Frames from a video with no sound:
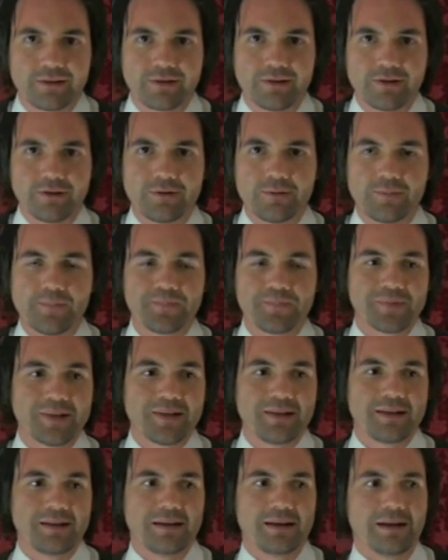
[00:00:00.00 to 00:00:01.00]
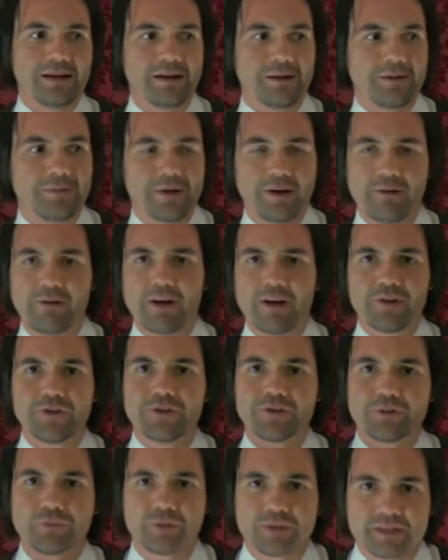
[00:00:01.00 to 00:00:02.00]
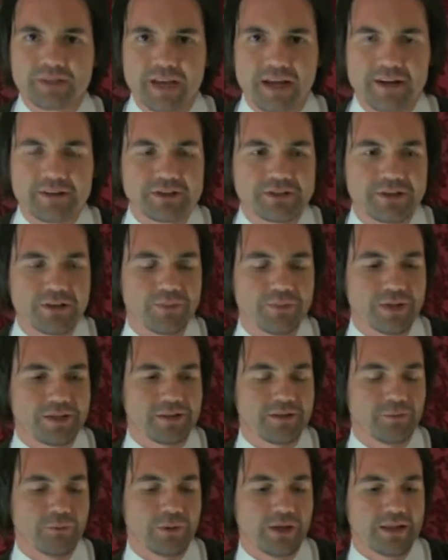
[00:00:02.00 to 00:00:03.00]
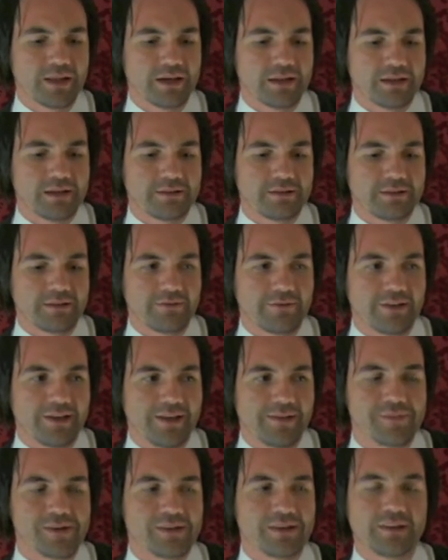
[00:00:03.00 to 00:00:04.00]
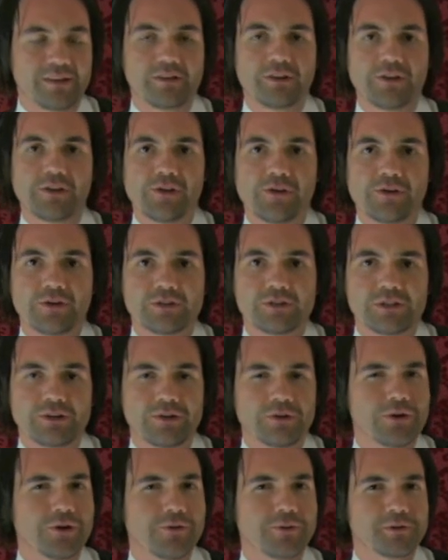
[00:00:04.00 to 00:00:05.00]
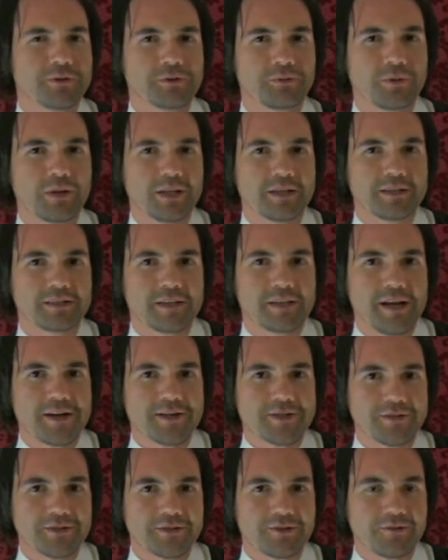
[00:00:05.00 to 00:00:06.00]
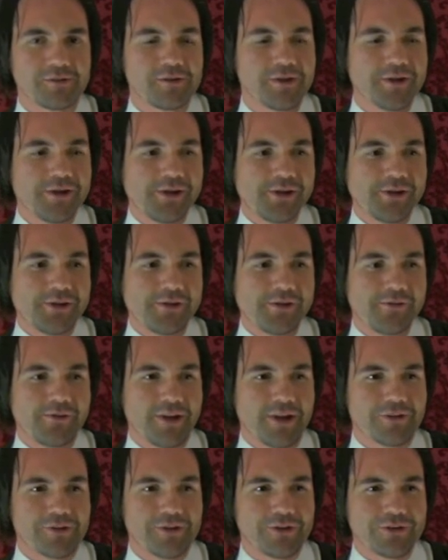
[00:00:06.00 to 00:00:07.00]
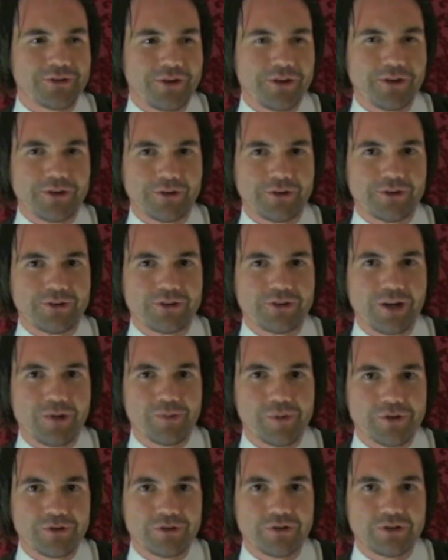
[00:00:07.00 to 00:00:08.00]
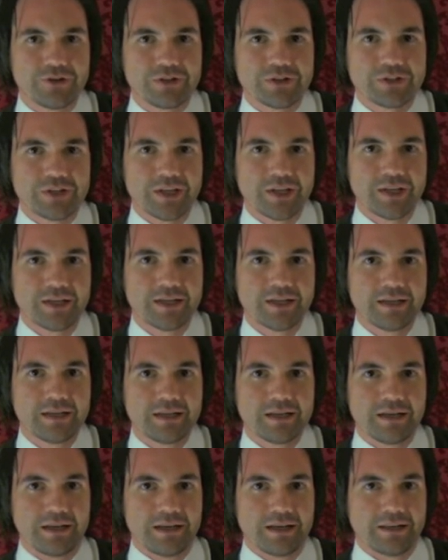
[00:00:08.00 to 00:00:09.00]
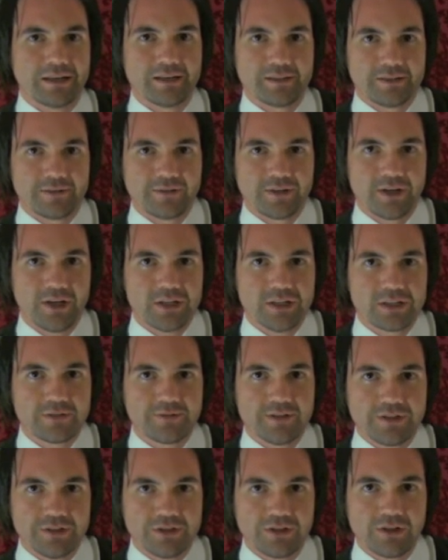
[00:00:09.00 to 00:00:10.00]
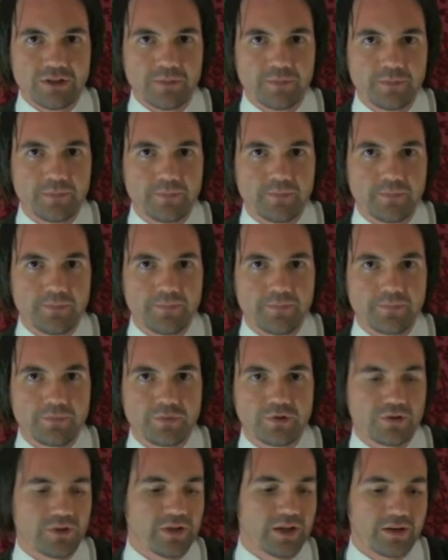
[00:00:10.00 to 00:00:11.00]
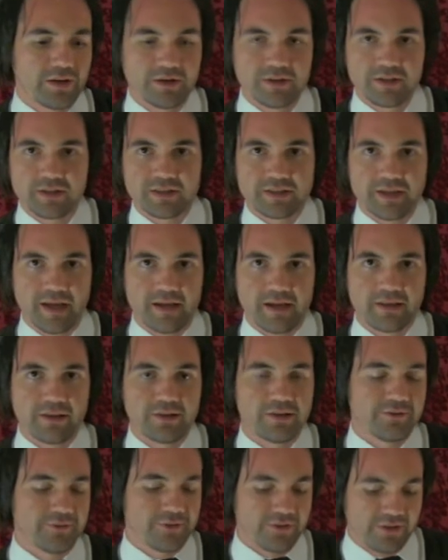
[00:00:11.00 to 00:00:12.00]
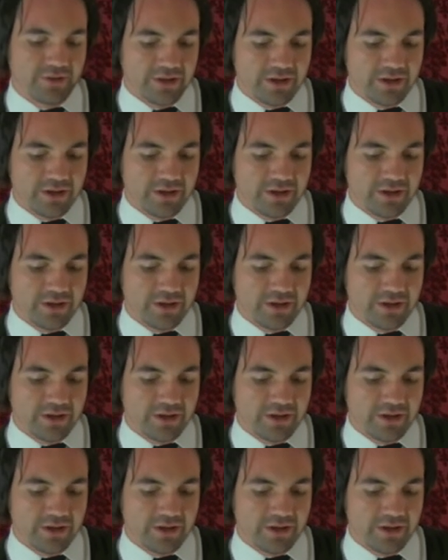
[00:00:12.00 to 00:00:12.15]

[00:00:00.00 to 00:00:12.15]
You know, um, you know, I used to wear statist too, but the way that it's uh, vehemently used, you know, no one is really a statist until you've actually done a good job introducing uh, this philosophy to them so they can understand the difference.